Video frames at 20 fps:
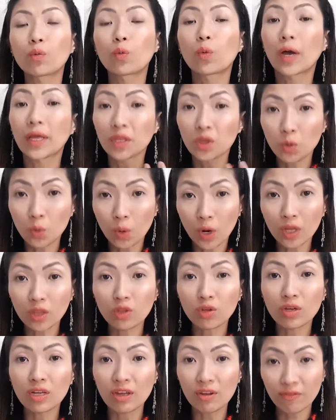when you want
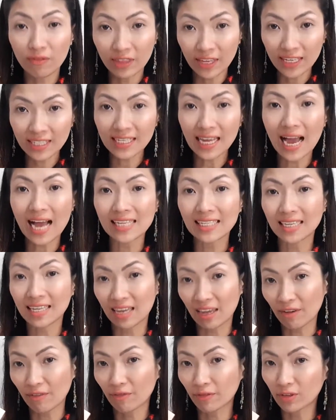to give this as a
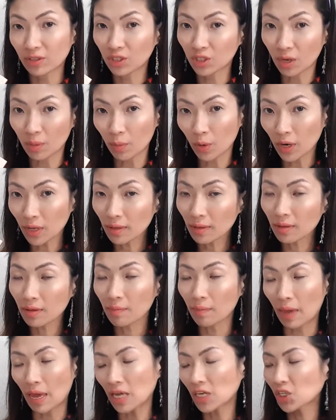gift to someone.
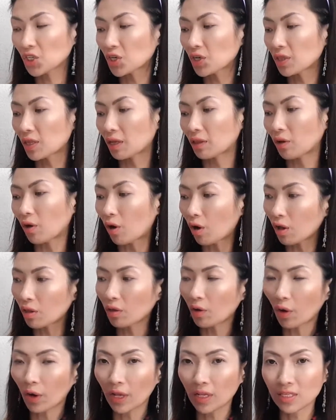Make sure that all
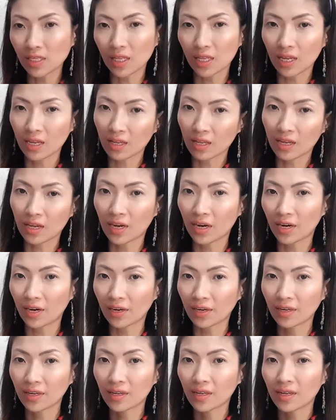the oils that in here
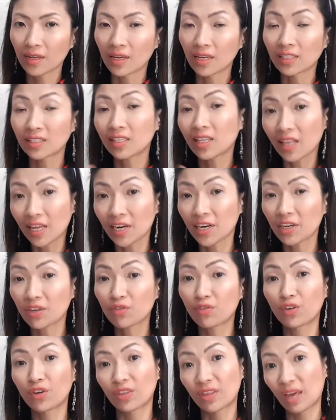is cleared
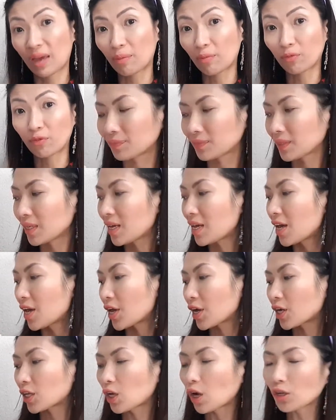for them.
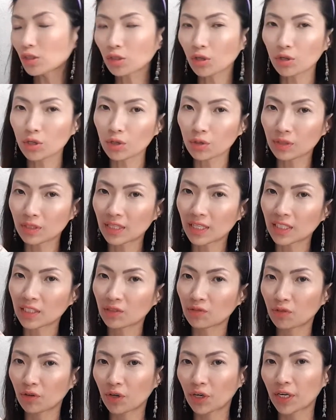You can also use this
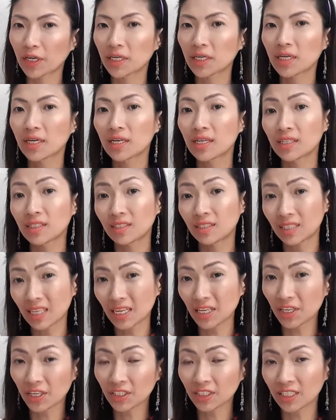for
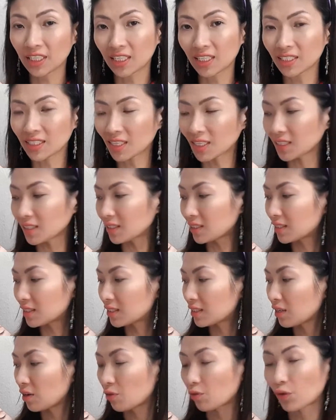senior
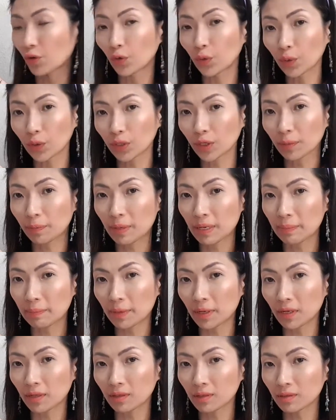citizens, for older
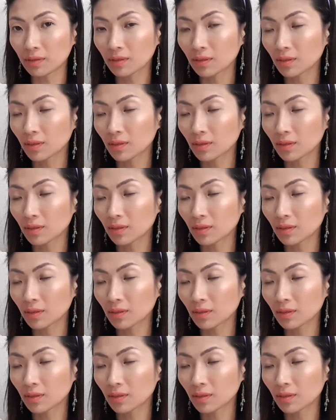people.